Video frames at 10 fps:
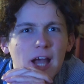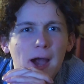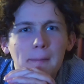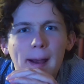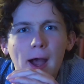
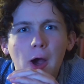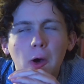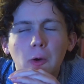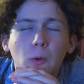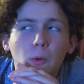dark
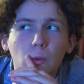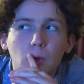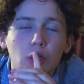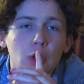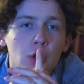stories,
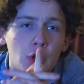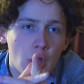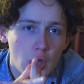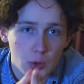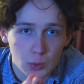and the
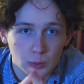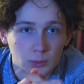first film I